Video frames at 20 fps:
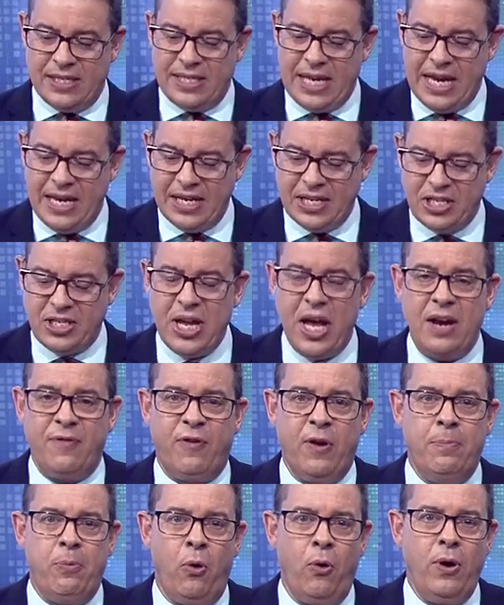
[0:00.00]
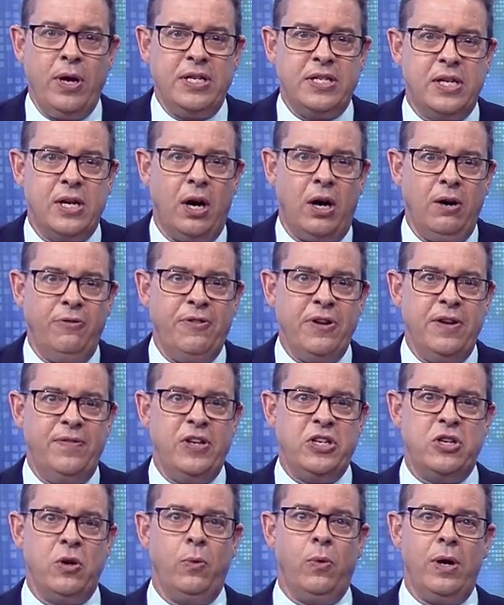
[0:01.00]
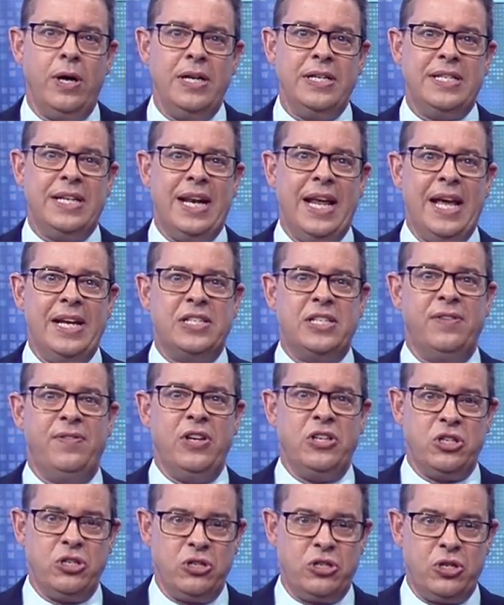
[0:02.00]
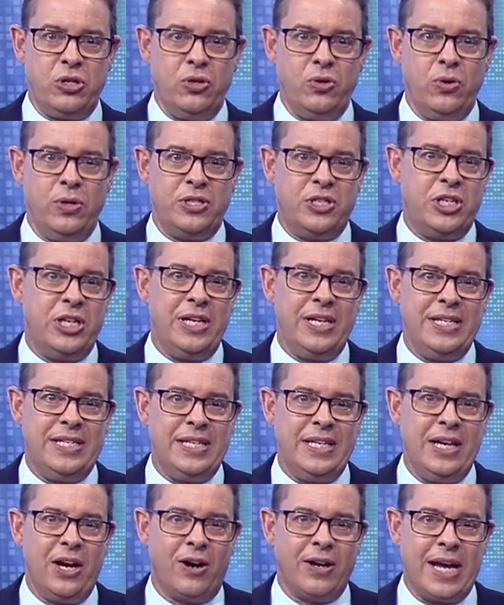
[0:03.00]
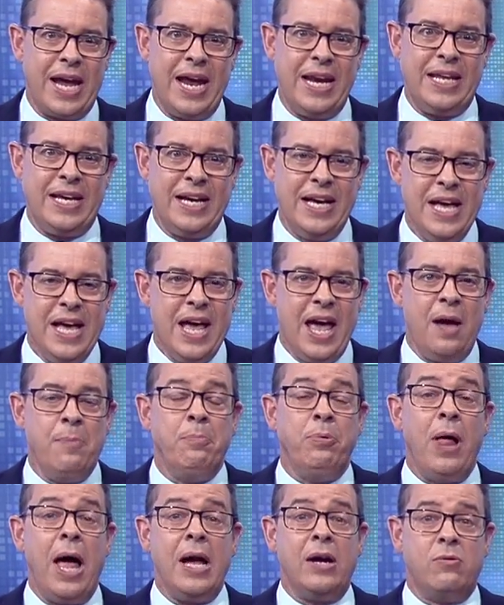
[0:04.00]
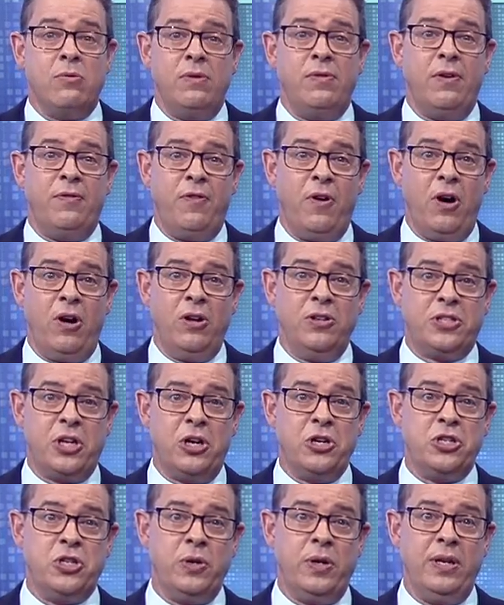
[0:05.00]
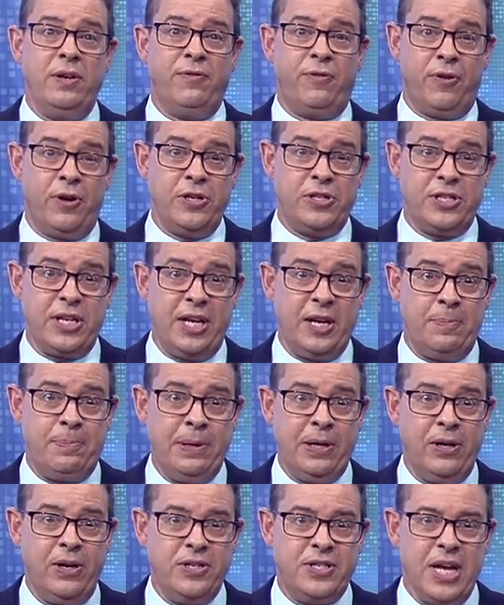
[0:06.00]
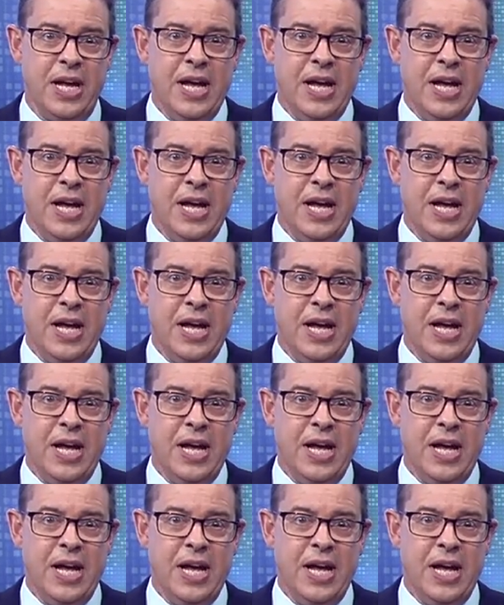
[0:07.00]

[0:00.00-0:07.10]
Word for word: State is set for boys golf in Division 1. Today it's Division 2 as GET Arcadia and Black River Falls are shooting for a state appearance.